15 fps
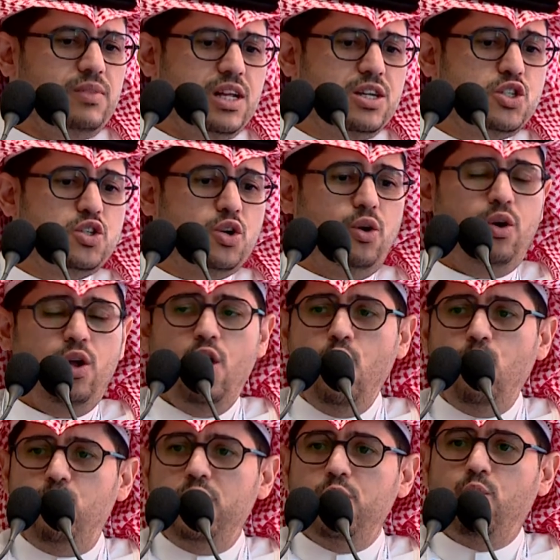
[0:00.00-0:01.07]
So
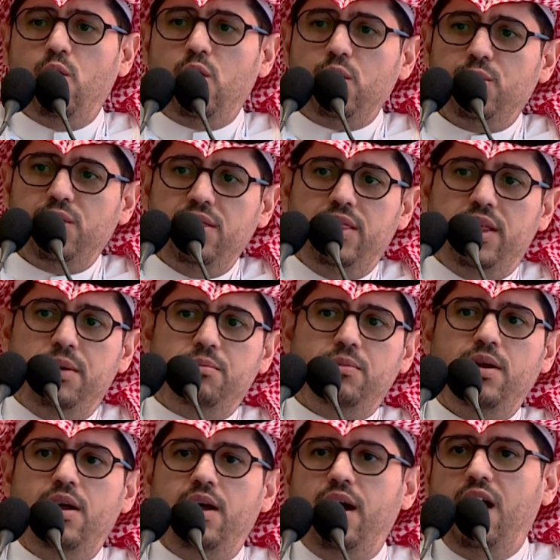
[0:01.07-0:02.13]
we work with them
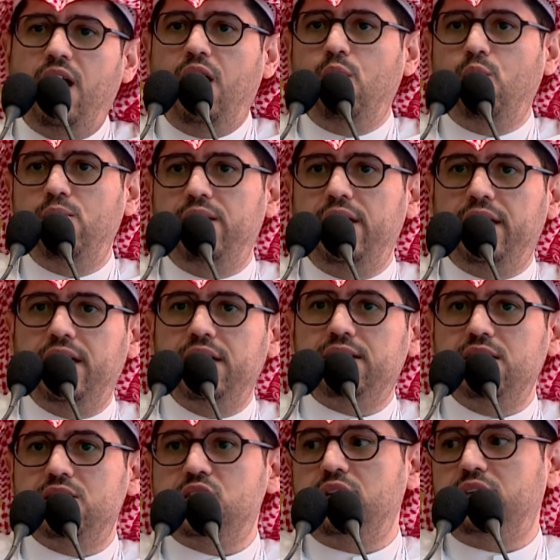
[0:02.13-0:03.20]
how they get
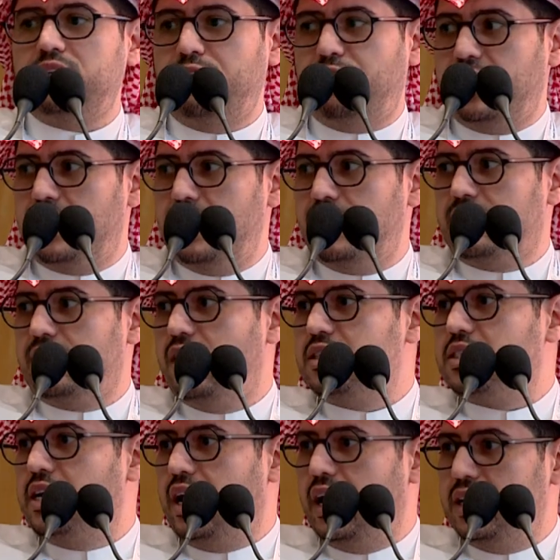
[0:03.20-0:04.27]
a certificate
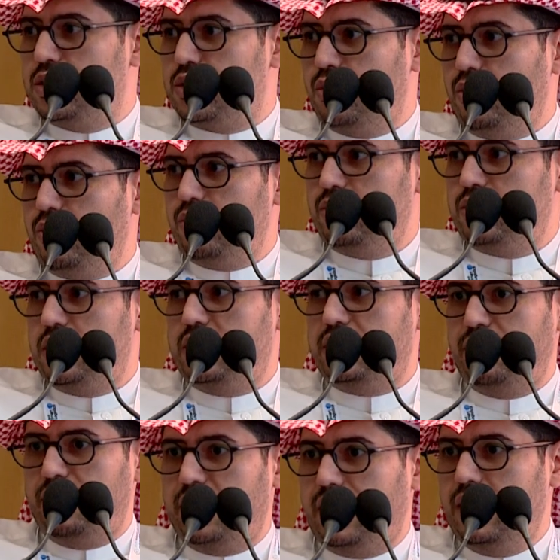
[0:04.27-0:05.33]
as an ISO
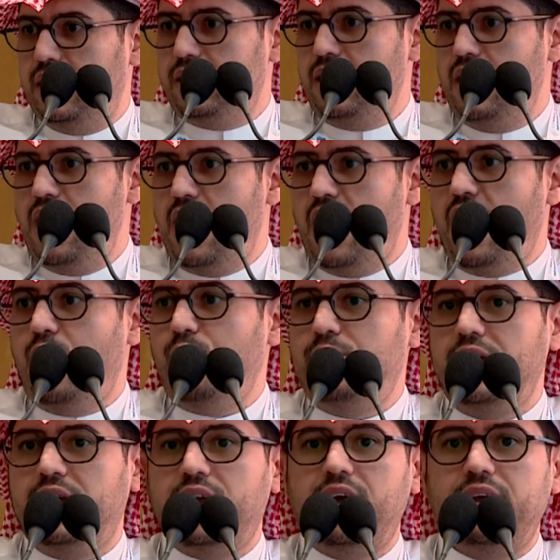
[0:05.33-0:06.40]
certificate, how
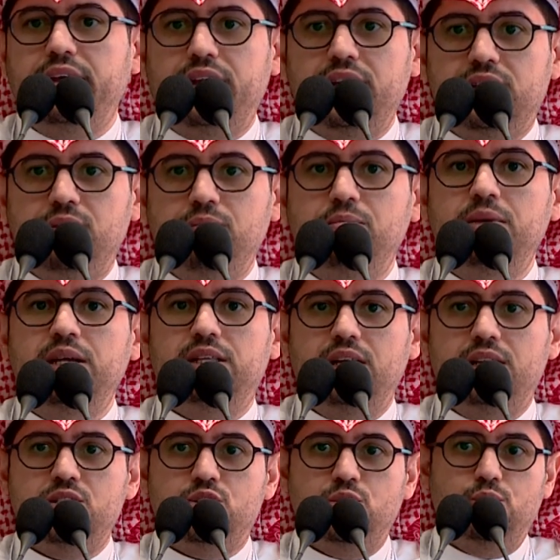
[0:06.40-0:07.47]
they can get Made
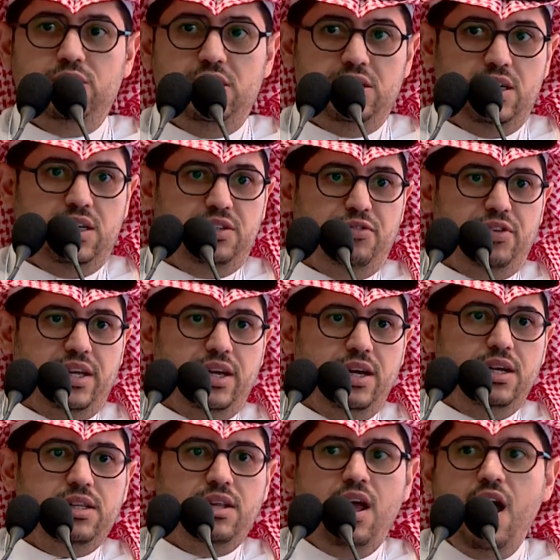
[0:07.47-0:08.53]
in Saudi
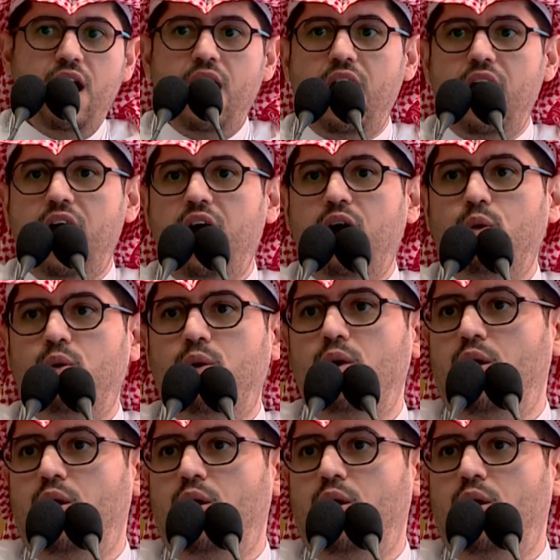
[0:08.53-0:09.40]
certificate, how